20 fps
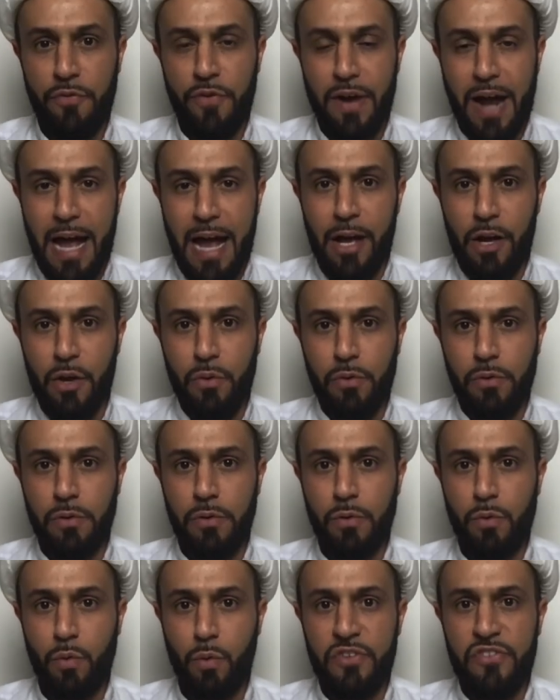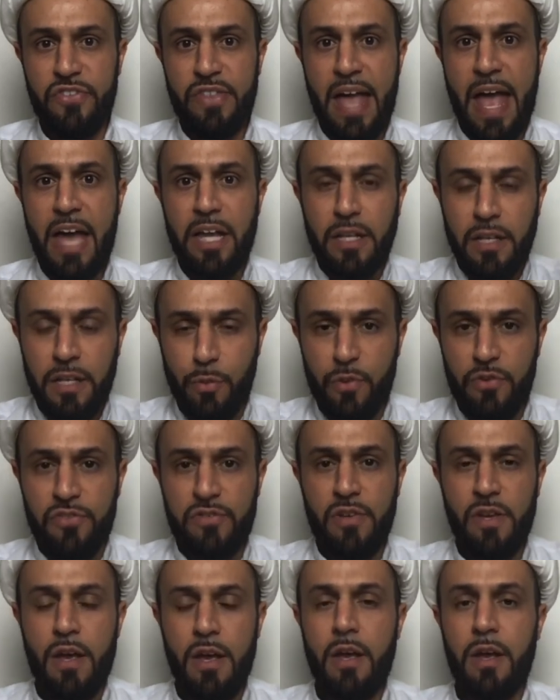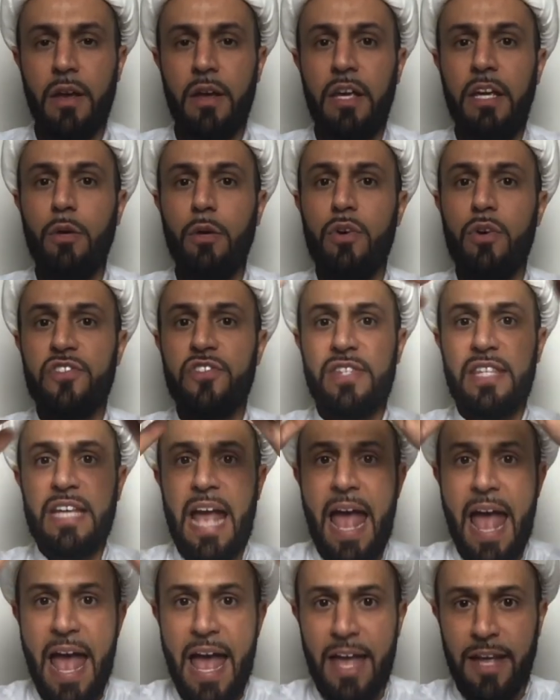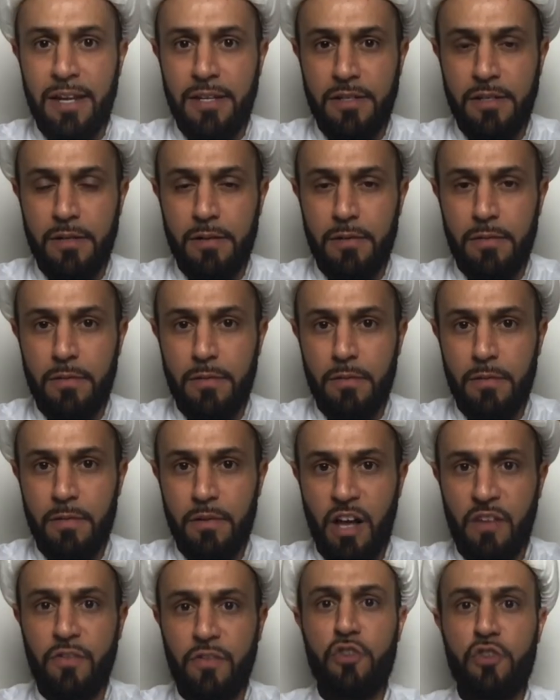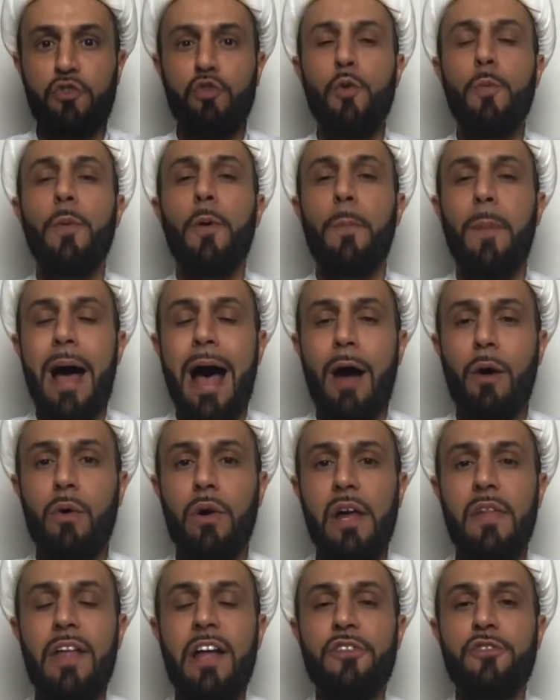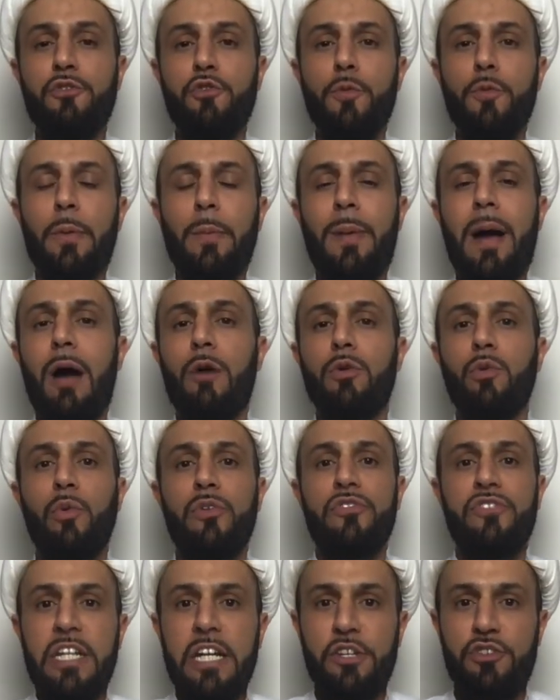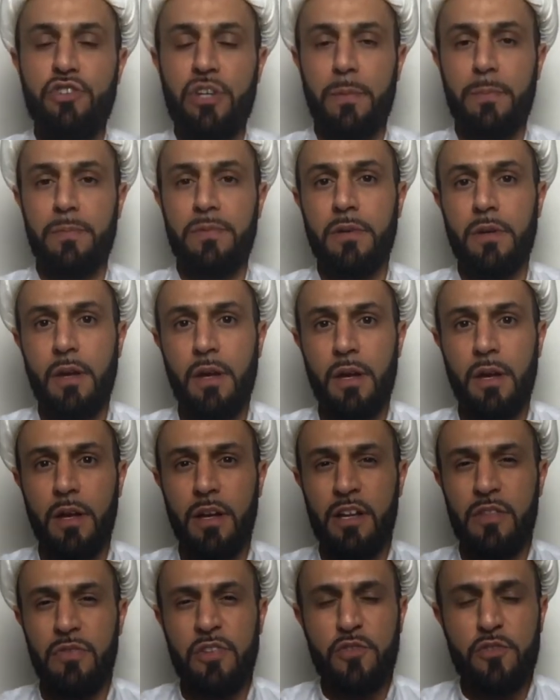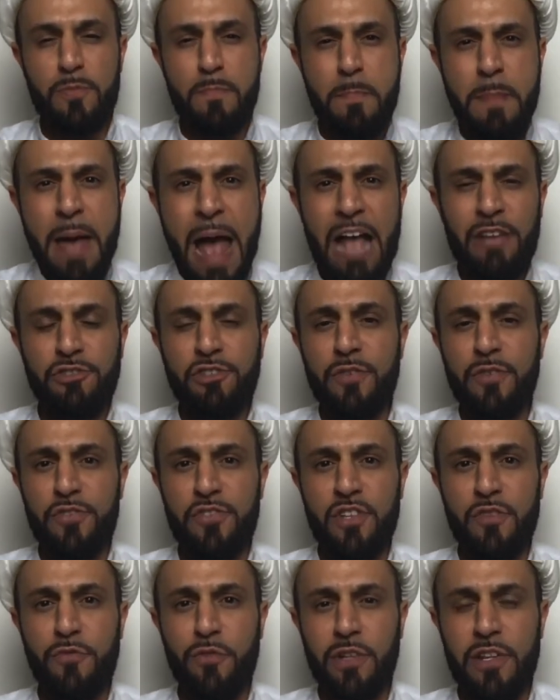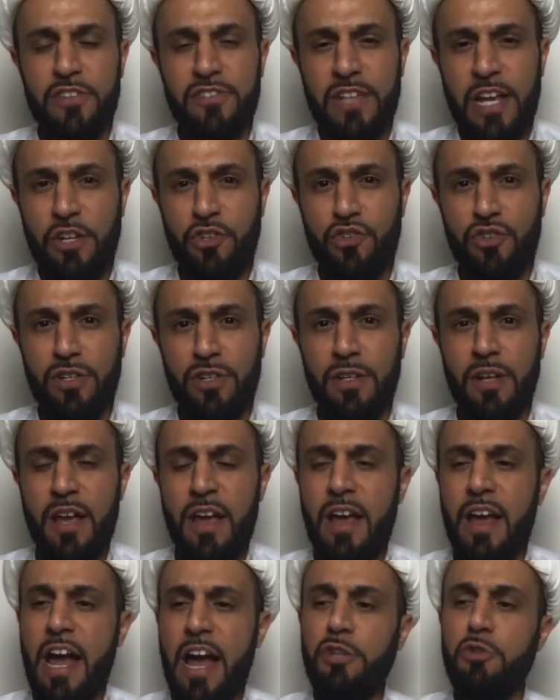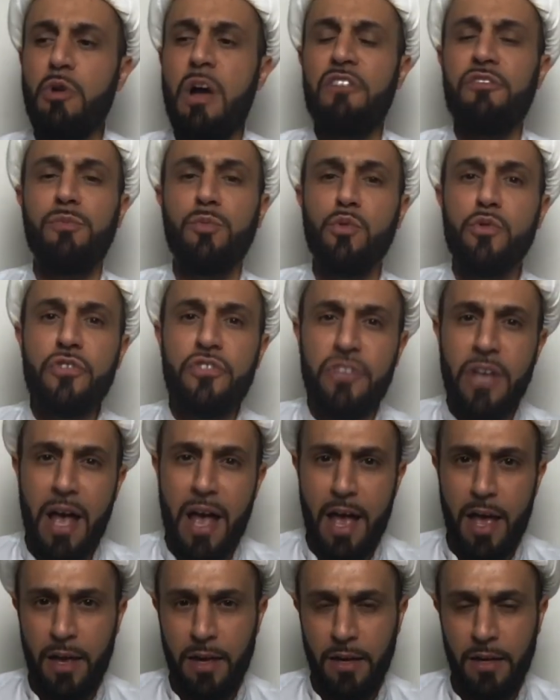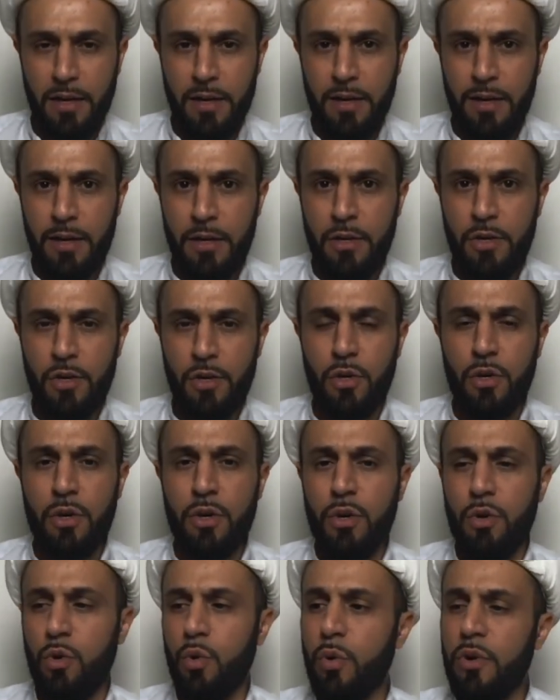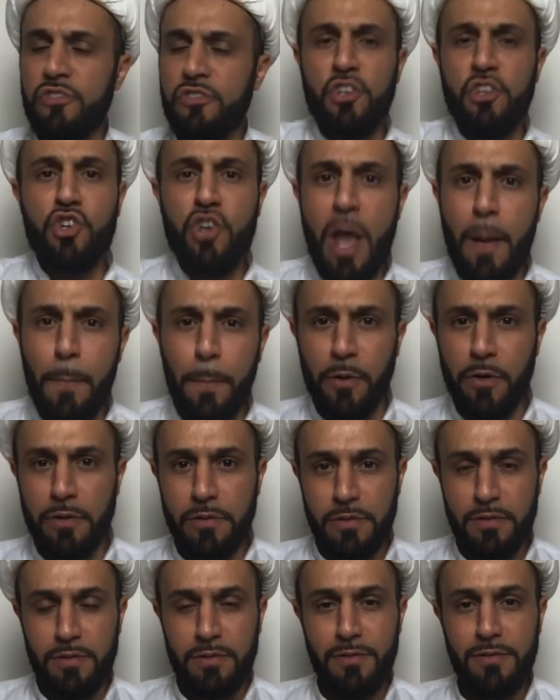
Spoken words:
Fir'aun was the head, he was the head of a superpower, and that superpower was Egypt. This massive civilization, and you have Musa, who is a shepherd.